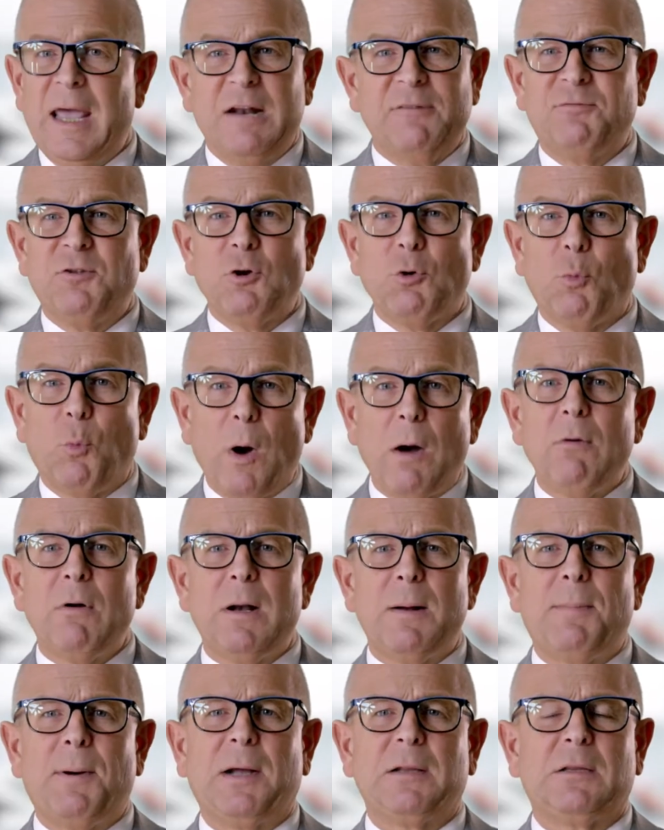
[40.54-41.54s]
And if you're
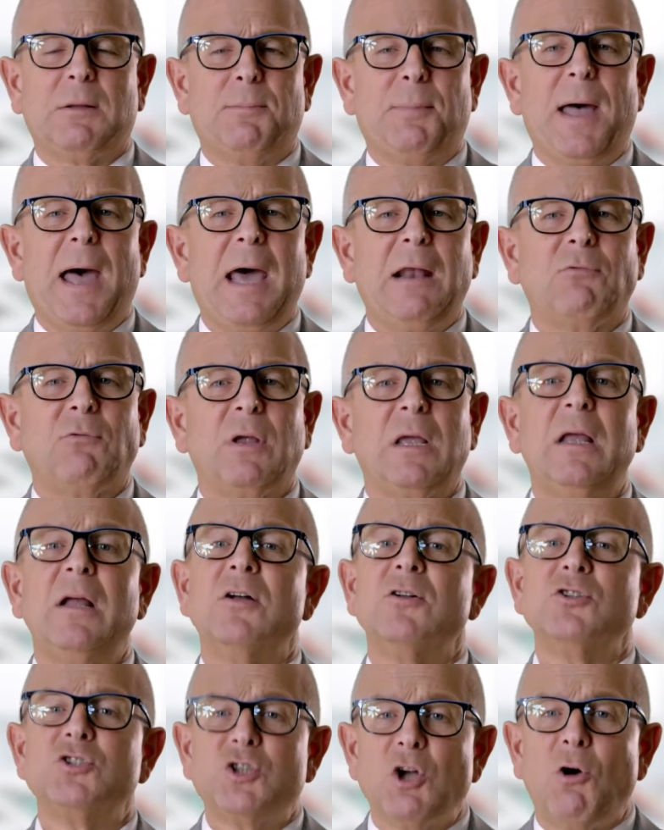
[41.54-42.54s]
worried about the battery,
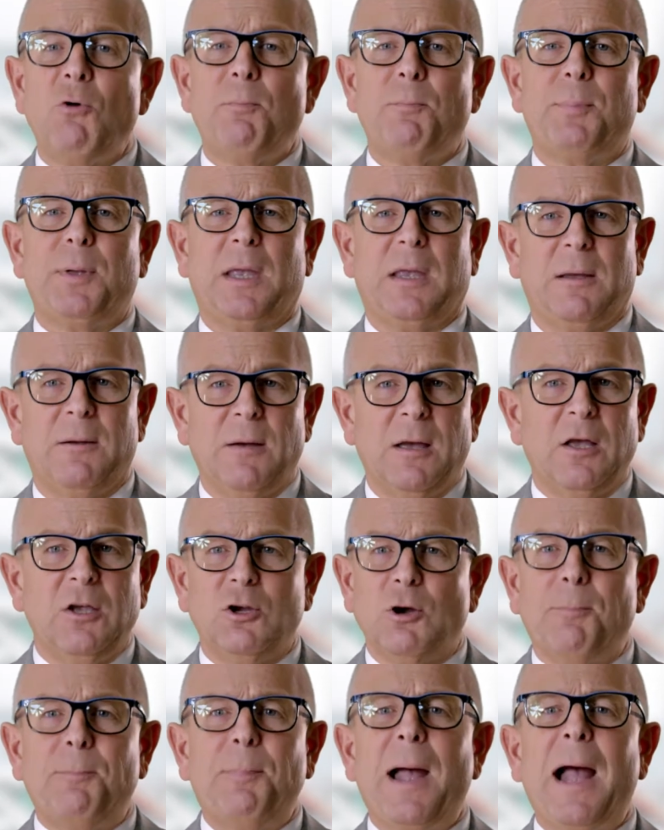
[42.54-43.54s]
don't be.
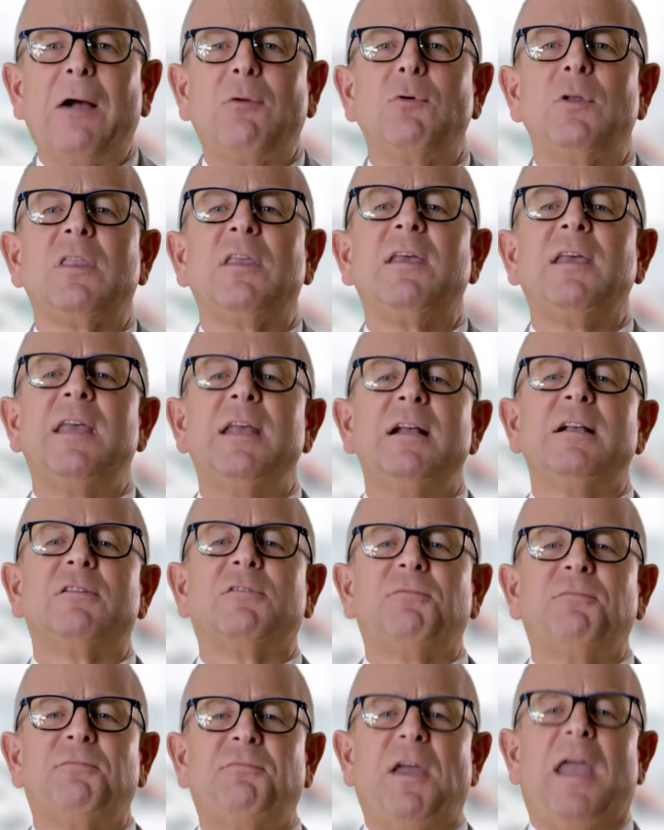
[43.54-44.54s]
You're back with
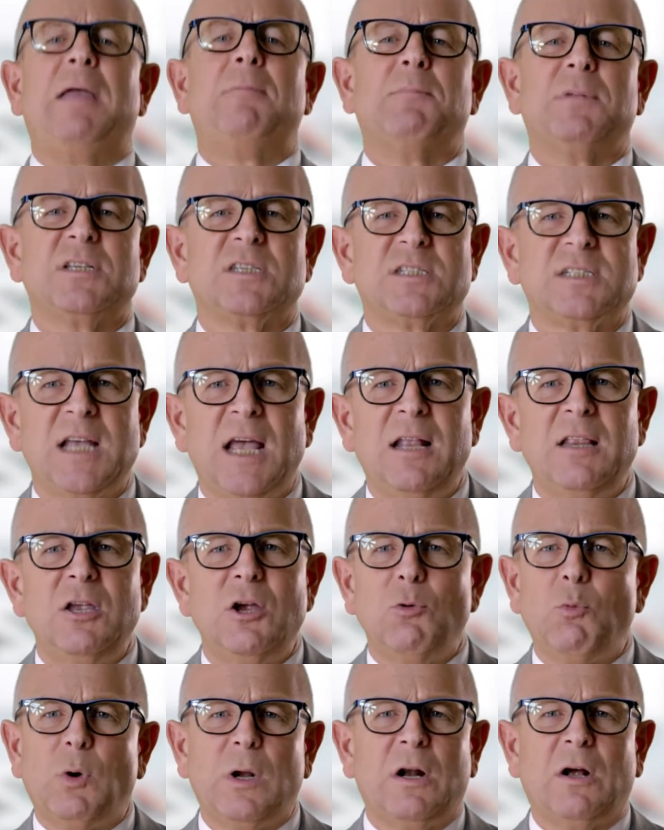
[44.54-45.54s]
Kia's famous
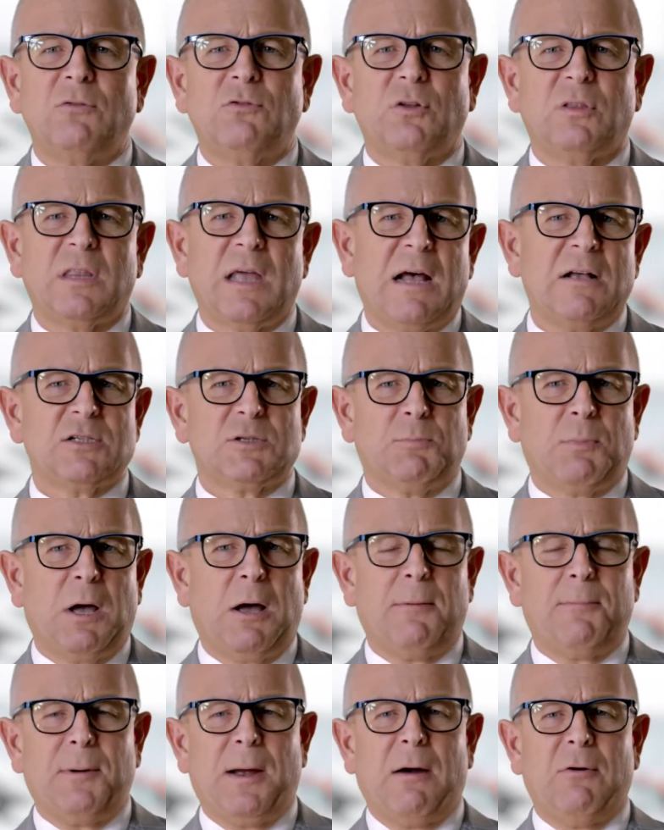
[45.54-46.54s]
10-year,
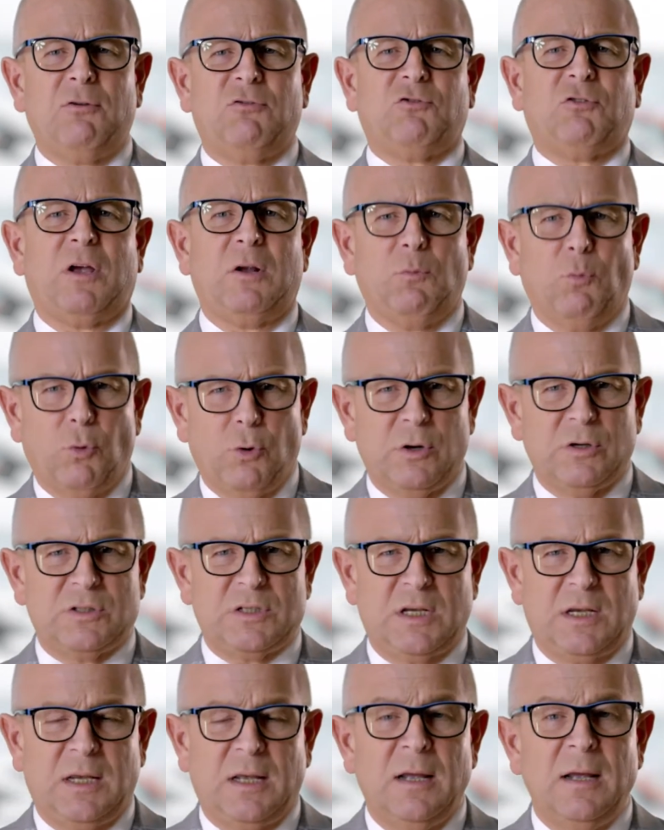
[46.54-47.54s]
100,000-mile powertrain
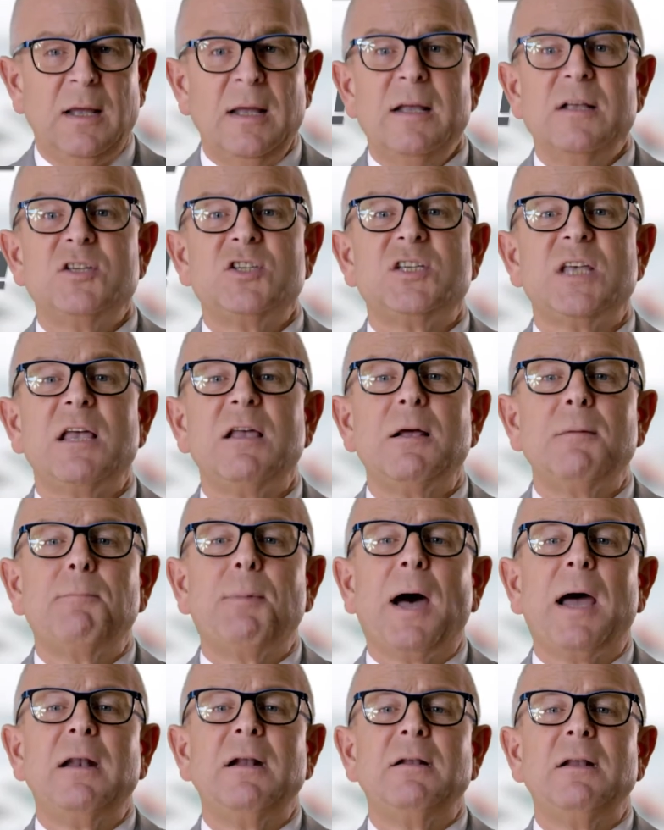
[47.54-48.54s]
warranty. Say
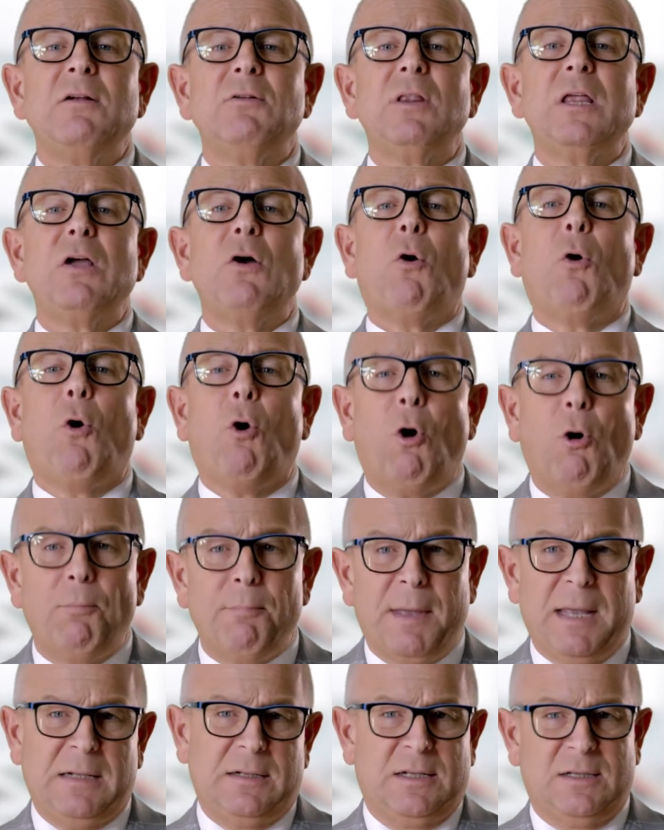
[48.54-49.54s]
goodbye to nearly all
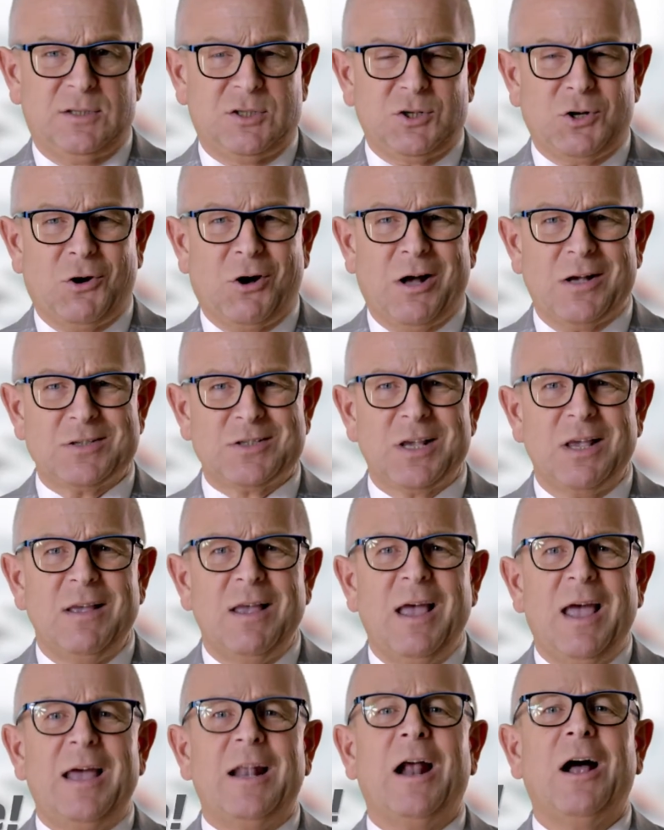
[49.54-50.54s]
maintenance costs
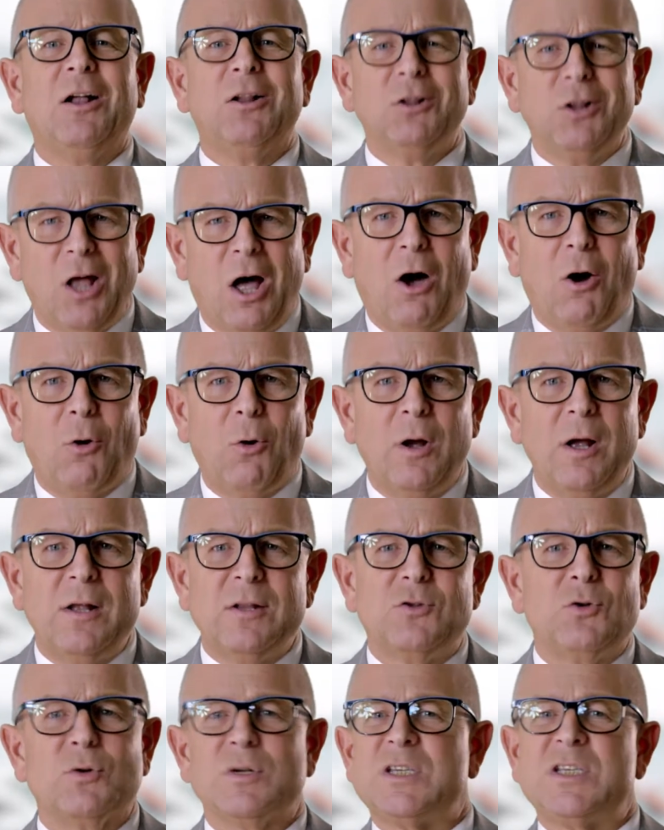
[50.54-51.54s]
and hello
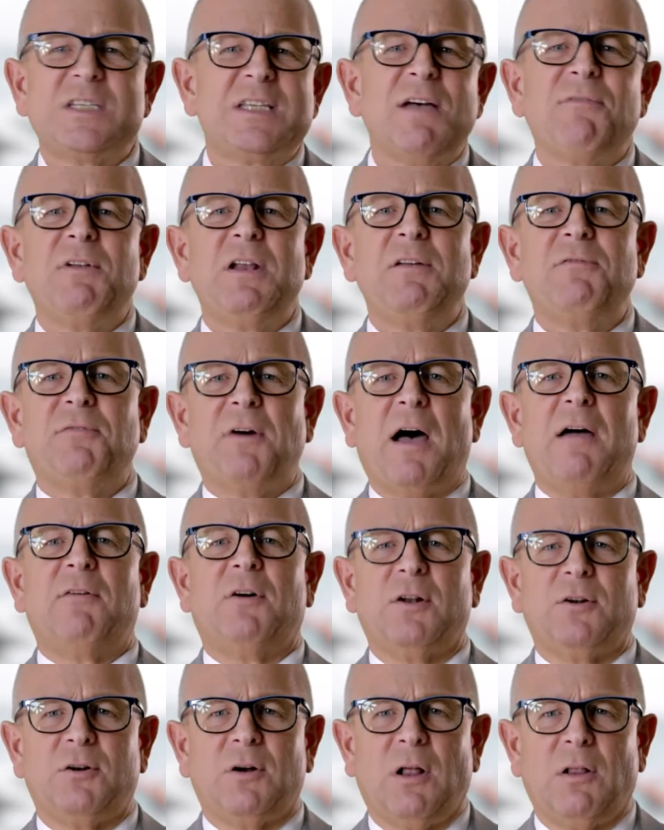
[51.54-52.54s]
to a
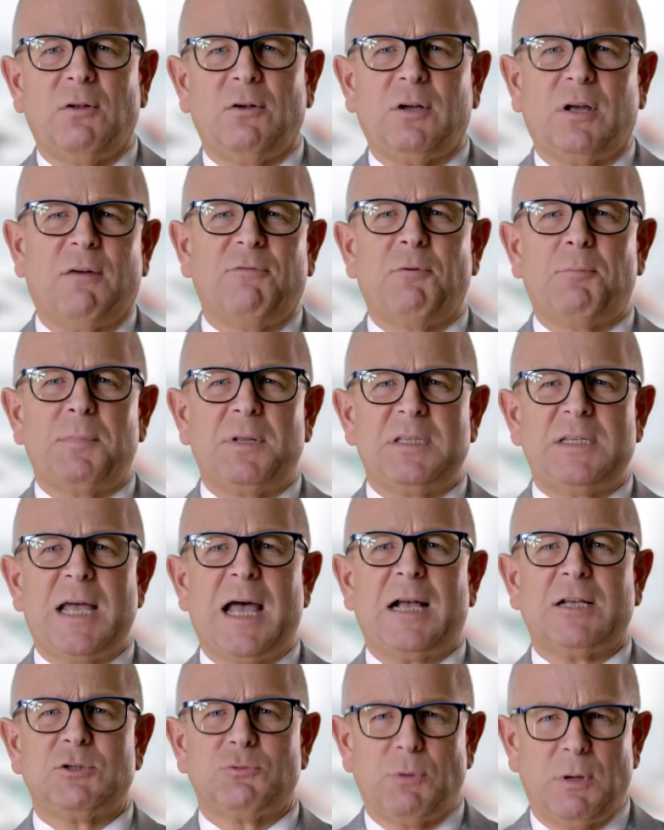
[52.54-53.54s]
$7,500 government
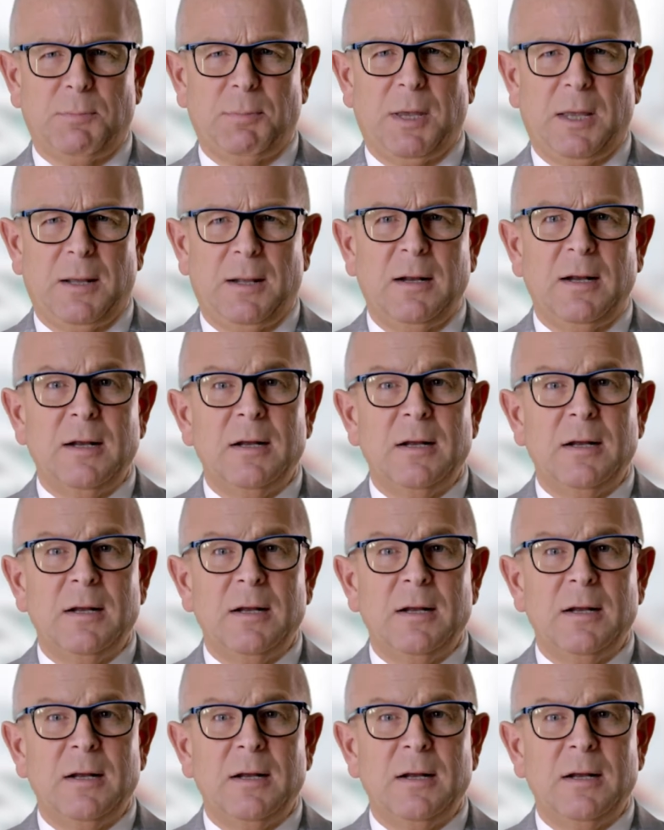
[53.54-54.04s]
tax rebate.